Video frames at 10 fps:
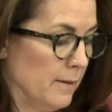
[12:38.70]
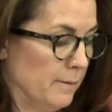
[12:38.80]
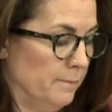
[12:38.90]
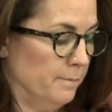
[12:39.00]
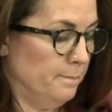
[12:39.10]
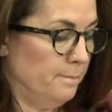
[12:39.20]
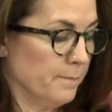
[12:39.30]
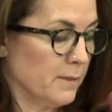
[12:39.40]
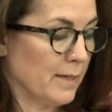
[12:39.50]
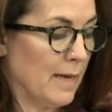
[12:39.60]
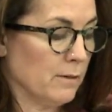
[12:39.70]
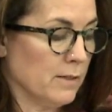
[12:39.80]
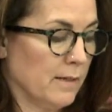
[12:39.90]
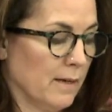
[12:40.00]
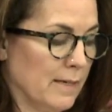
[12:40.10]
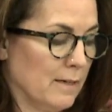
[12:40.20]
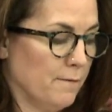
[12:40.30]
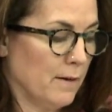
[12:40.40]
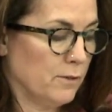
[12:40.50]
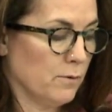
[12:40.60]
To counter the
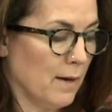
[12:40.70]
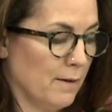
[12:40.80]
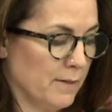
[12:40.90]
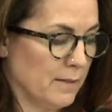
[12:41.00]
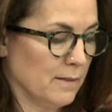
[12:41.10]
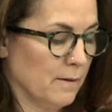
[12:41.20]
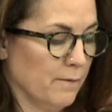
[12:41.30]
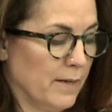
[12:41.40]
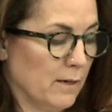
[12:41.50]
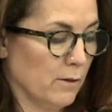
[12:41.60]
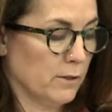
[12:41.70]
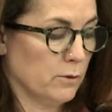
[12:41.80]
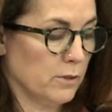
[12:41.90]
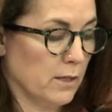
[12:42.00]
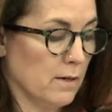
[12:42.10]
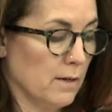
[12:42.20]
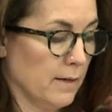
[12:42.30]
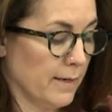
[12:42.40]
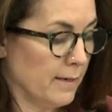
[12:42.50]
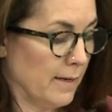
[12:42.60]
identified drivers of ecological
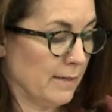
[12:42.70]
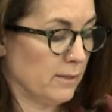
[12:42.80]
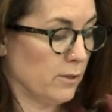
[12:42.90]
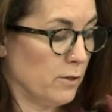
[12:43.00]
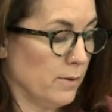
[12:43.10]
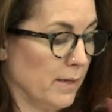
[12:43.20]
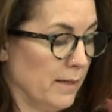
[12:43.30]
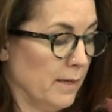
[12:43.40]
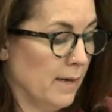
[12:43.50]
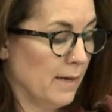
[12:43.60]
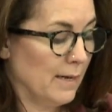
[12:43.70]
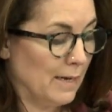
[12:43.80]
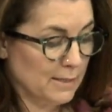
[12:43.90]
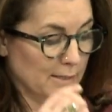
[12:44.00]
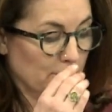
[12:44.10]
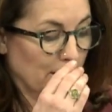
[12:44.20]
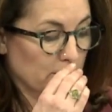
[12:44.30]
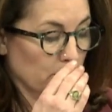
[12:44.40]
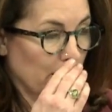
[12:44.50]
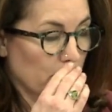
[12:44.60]
decline and securing the
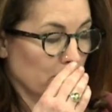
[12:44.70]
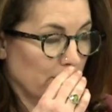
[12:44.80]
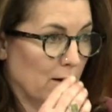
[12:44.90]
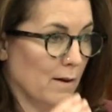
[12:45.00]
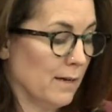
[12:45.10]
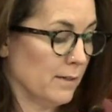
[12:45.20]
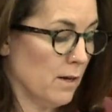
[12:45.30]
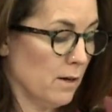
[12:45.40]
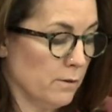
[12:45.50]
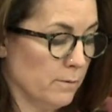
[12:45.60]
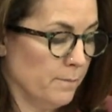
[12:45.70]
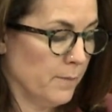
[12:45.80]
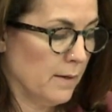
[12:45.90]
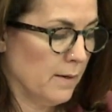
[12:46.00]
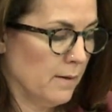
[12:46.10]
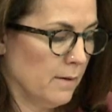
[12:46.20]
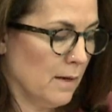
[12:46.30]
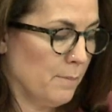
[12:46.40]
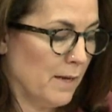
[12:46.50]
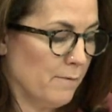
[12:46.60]
intergenerational health of our island home,
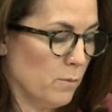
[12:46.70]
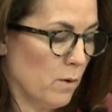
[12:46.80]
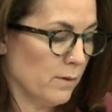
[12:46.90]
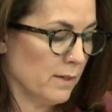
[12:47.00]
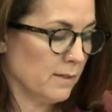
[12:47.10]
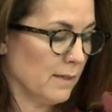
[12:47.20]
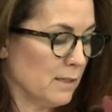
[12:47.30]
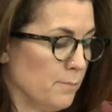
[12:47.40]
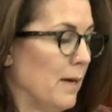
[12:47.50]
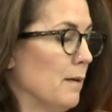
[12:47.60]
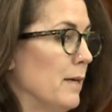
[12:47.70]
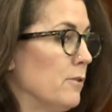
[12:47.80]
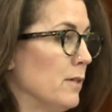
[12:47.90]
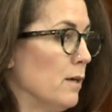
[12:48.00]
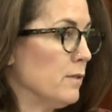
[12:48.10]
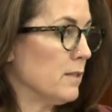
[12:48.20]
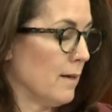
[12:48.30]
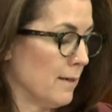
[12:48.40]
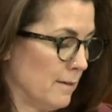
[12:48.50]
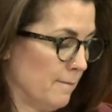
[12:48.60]
I believe it warrants such parliamentary
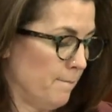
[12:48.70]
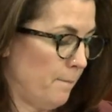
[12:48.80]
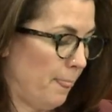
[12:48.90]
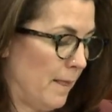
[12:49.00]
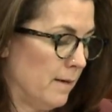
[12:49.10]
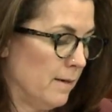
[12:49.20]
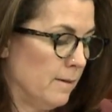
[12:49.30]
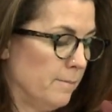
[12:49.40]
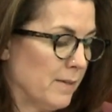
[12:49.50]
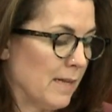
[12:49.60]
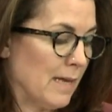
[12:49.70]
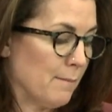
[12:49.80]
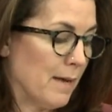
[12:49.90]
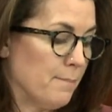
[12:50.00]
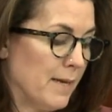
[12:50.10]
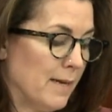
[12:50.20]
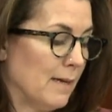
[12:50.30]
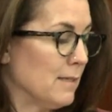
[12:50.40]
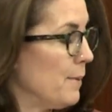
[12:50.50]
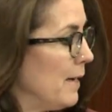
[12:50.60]
oversight. Yet that may be a
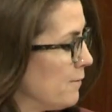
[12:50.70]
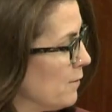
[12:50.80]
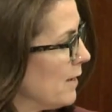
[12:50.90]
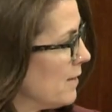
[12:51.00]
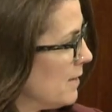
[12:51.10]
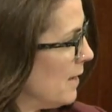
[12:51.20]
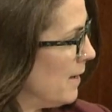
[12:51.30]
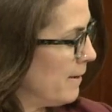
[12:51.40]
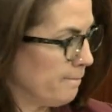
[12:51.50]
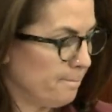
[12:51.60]
debate for another day.